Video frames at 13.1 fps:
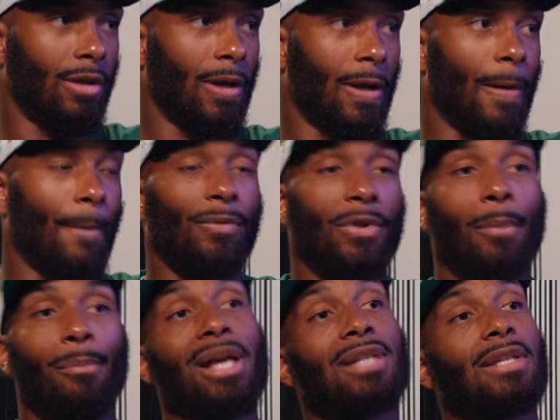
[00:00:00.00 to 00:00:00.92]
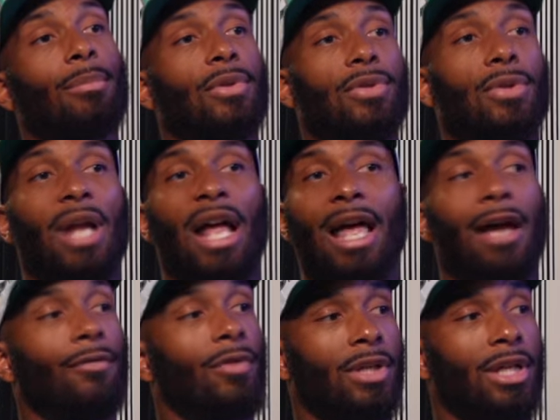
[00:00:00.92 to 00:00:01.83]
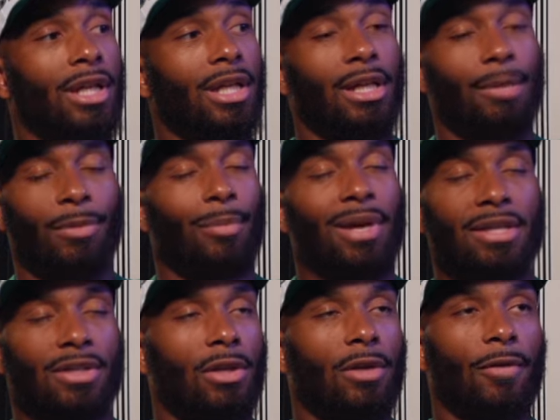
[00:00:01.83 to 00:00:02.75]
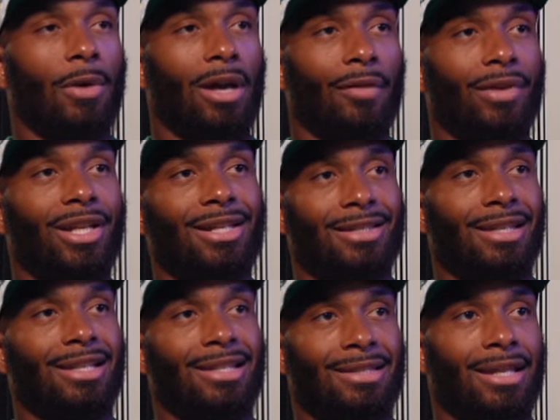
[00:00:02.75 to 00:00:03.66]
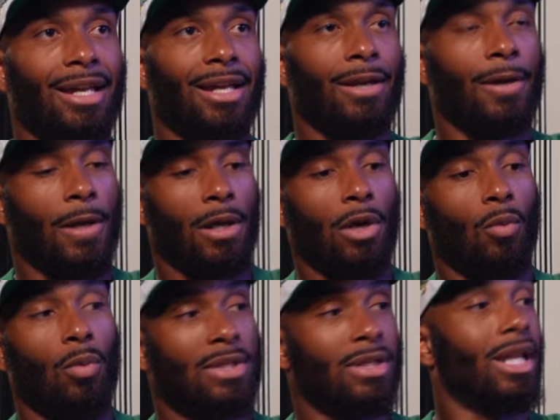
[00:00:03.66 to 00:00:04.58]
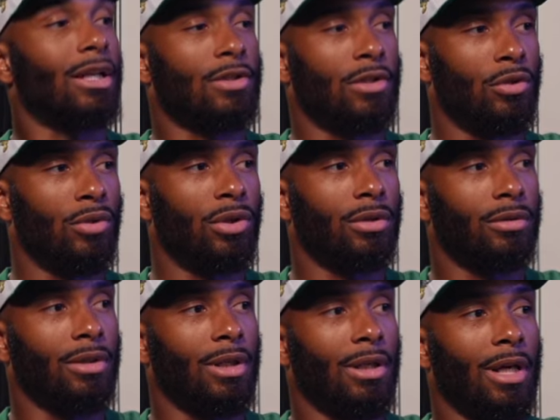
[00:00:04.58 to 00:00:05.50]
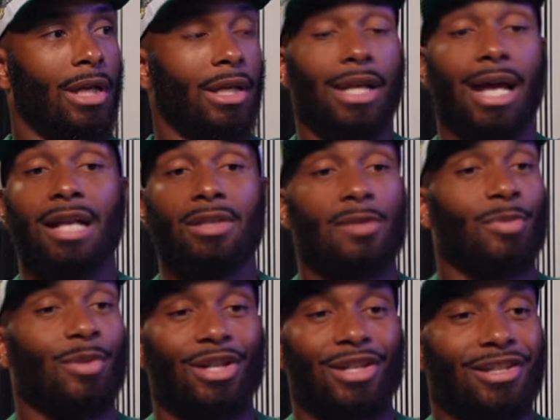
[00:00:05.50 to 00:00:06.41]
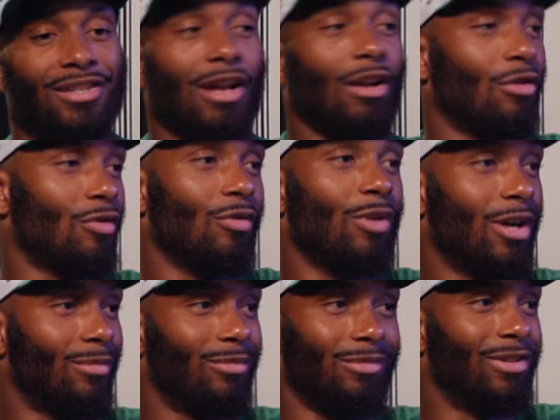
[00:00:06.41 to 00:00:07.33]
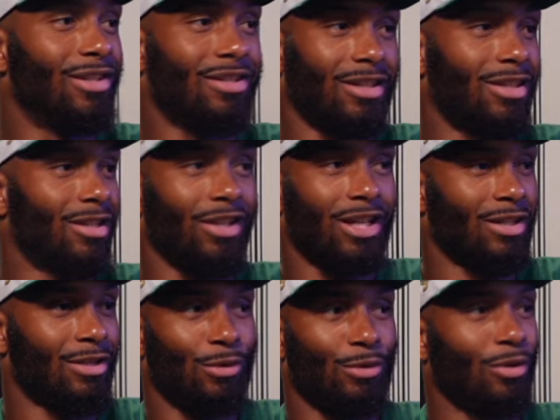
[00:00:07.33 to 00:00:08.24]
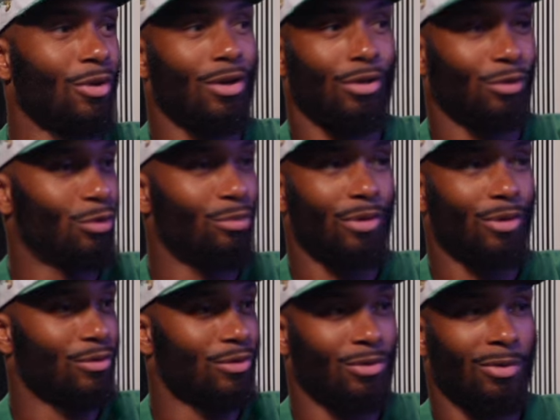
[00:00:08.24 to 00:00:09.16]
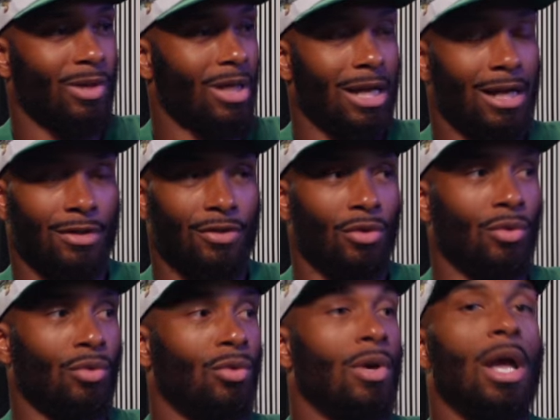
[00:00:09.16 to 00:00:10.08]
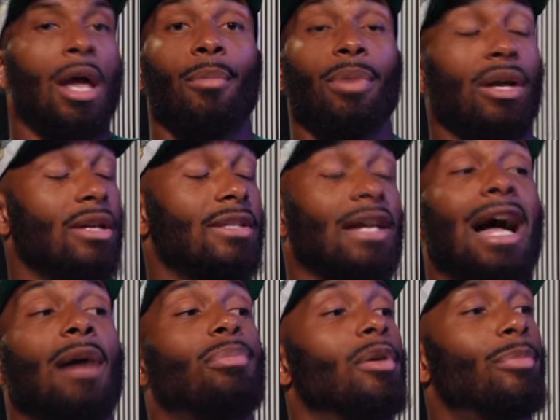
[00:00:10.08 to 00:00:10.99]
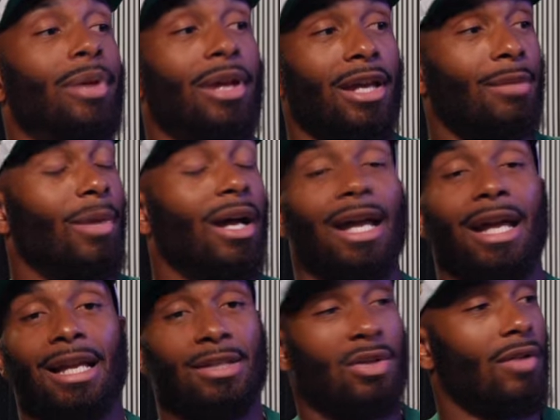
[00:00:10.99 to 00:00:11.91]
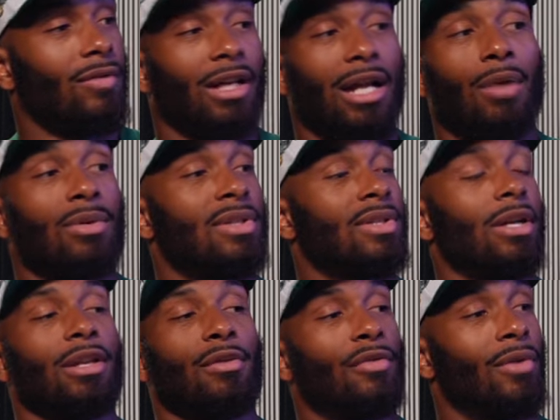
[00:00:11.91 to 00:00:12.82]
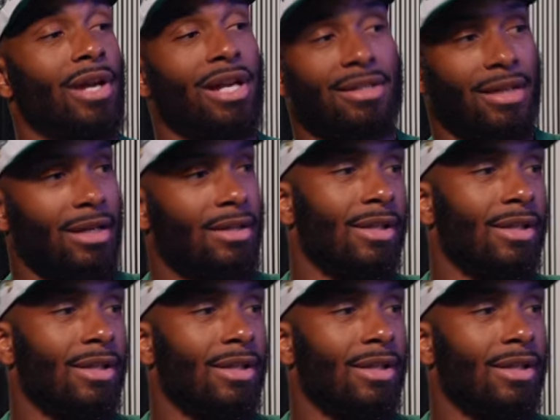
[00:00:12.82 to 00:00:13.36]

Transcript: Yeah. The best episode I ever did, the best interview I ever did to this day was Lex Luger. Yeah. Not just because I grew up listening to Lex Luger all through middle school and high school, because I prepared my ass off like I was studying for an SAT.